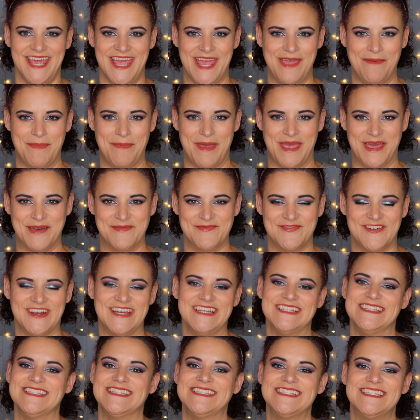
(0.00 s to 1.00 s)
Hey makeup
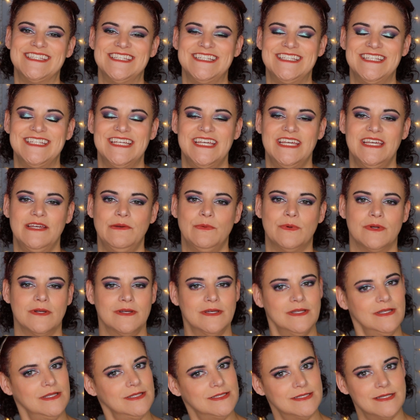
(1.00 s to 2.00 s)
friends, today we're
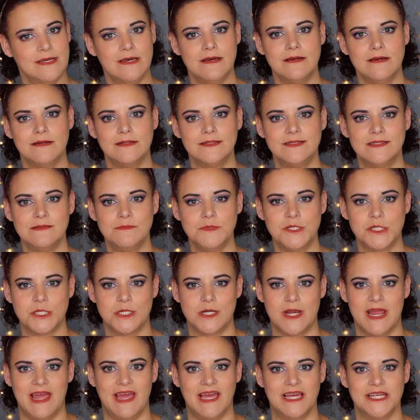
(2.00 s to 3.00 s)
gonna talk some
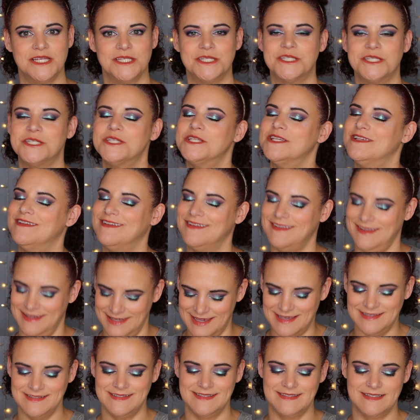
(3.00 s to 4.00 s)
trash.
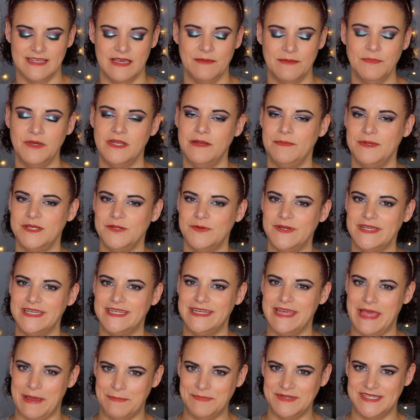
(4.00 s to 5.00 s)
Yes, I'm gonna be doing
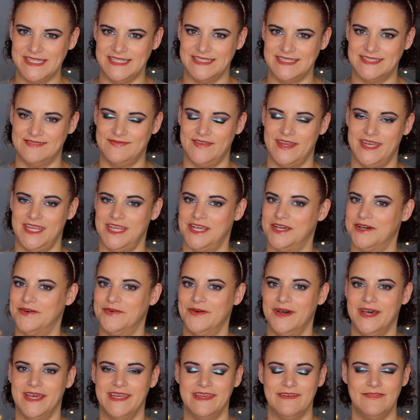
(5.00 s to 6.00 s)
an empties
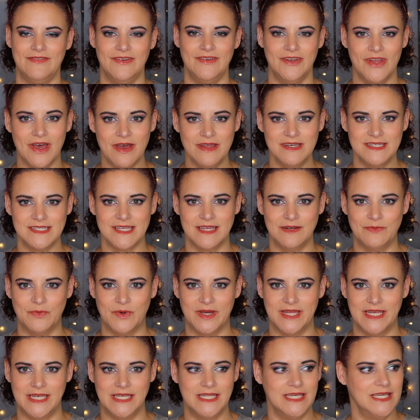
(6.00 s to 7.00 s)
video. I have not done
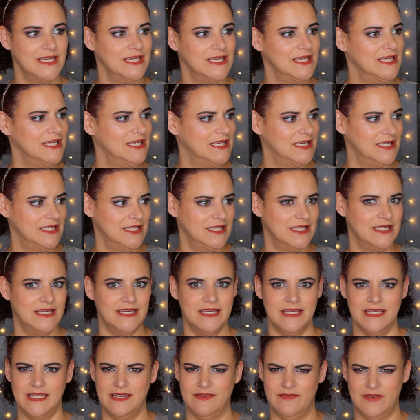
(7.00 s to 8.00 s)
one
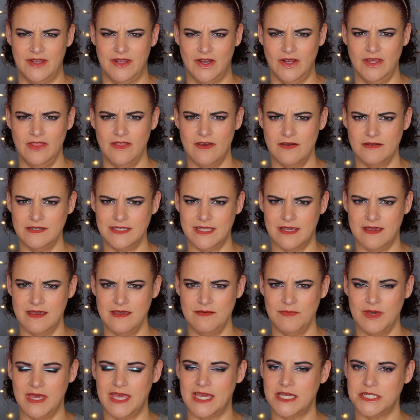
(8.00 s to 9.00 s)
in a very long
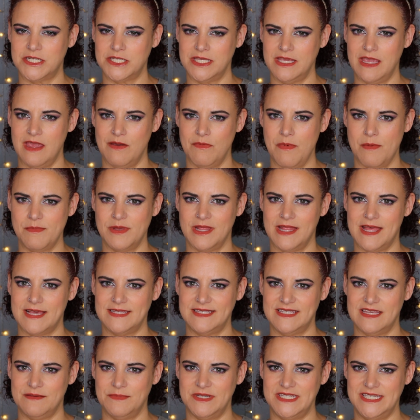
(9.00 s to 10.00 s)
time. I actually can't remember the
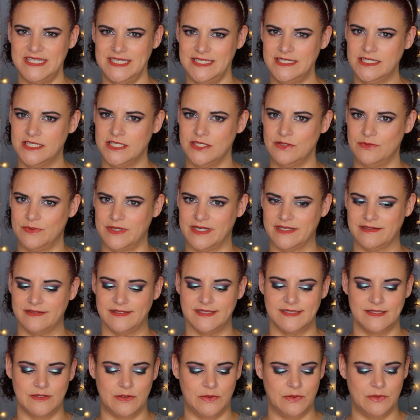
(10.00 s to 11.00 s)
last time I did do one,
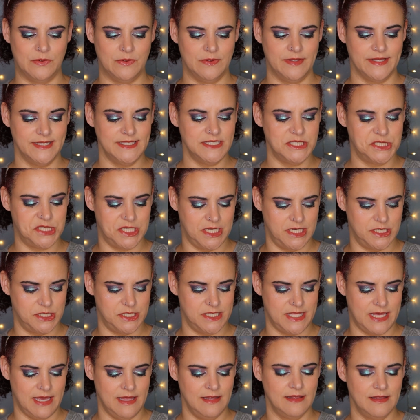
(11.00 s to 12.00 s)
so let's
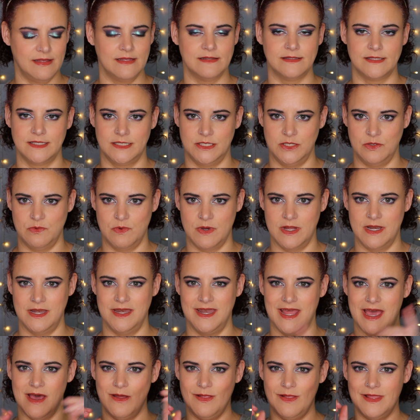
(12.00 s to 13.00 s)
change that. Let's do
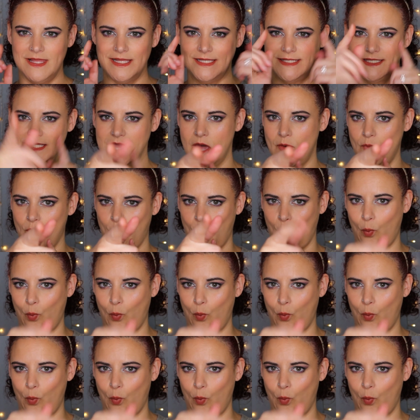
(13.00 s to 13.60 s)
one now, let's go.